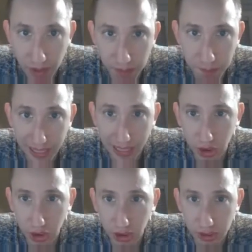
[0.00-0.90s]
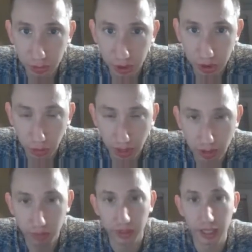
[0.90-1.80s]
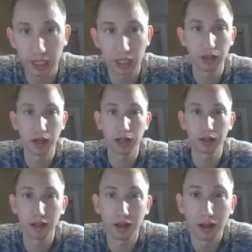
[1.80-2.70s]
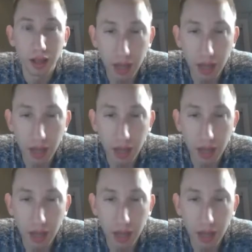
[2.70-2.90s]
the Banshee, which is right over here. Another